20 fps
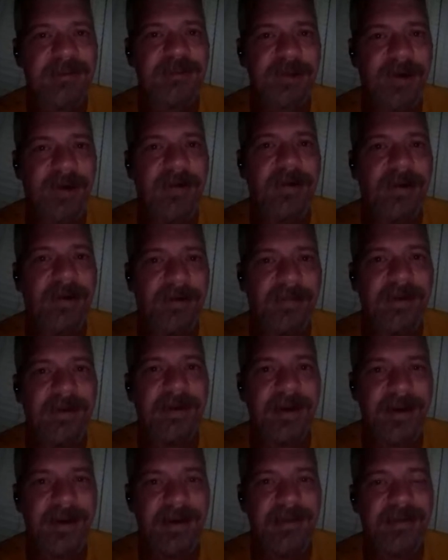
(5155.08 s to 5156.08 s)
get stronger every
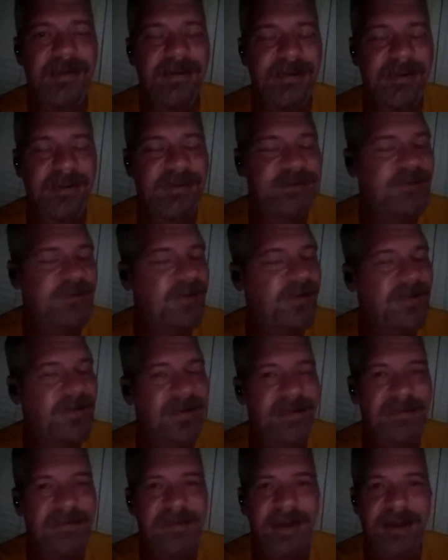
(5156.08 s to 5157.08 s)
day. You'll get
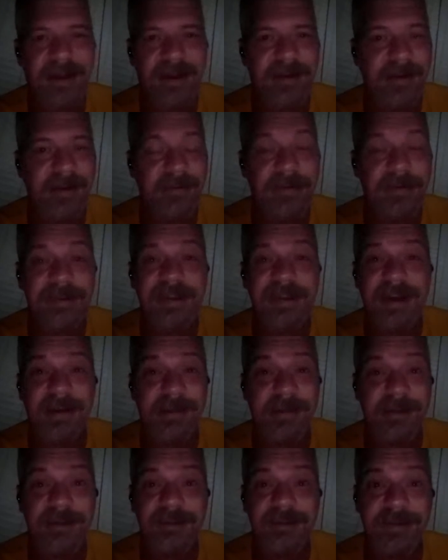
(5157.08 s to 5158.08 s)
stronger every day, and every
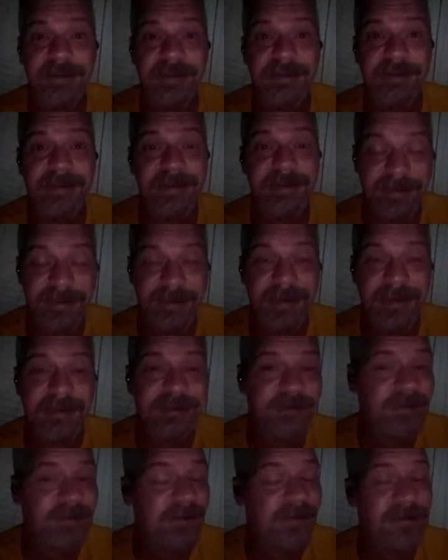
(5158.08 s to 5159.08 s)
time that you do it, you'll get
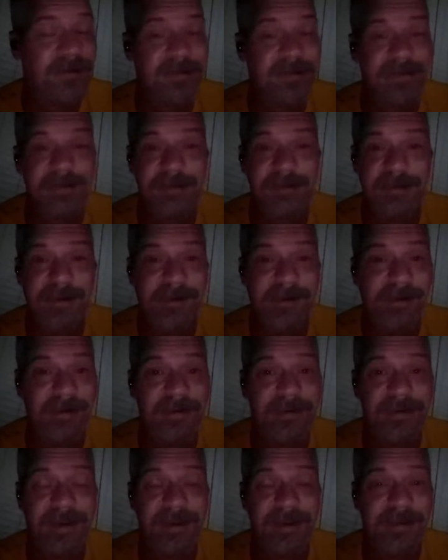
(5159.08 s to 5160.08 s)
stronger and
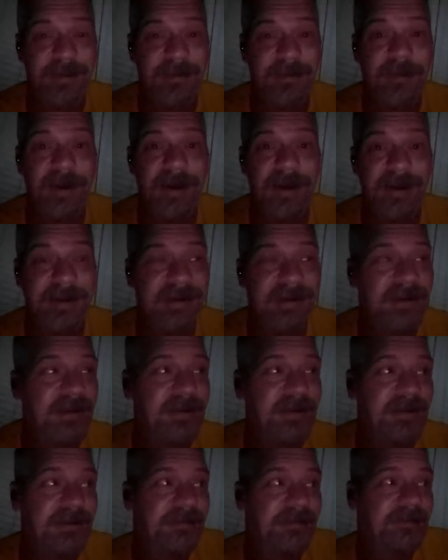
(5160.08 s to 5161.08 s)
stronger. And that's the way,
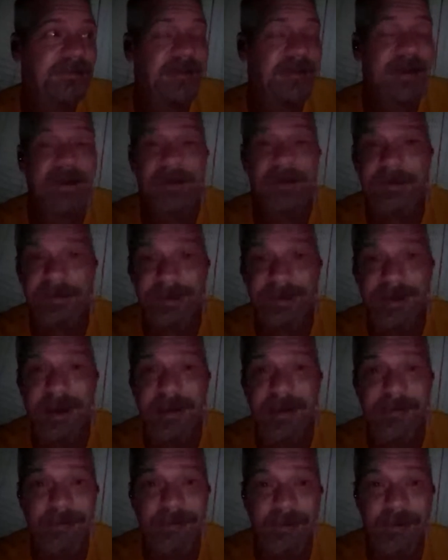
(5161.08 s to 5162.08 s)

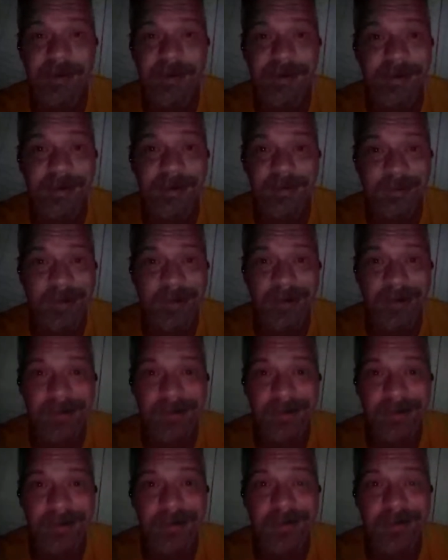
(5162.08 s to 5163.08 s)
life works as
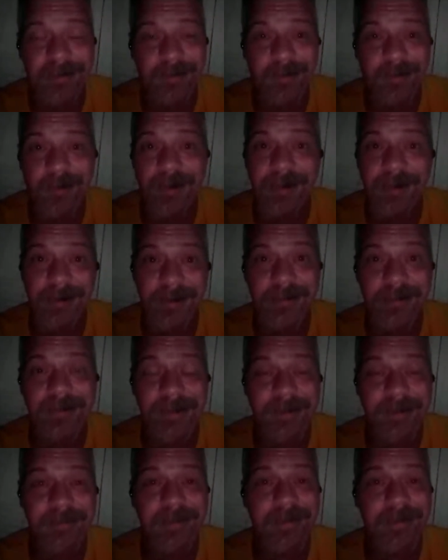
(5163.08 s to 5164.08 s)
well. The more you do
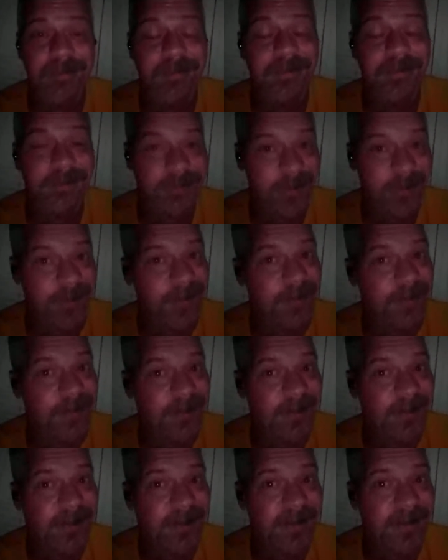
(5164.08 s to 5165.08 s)
something, the more stronger
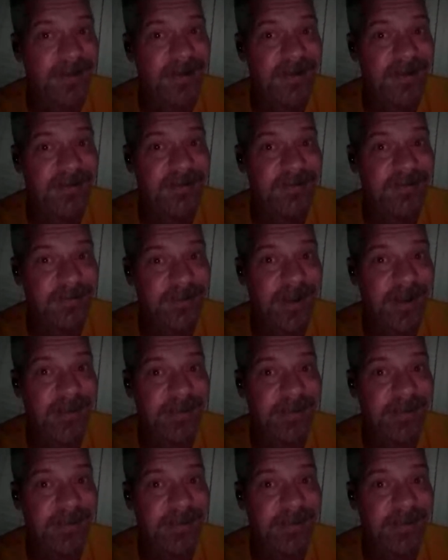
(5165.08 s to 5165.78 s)
you're going to get at doing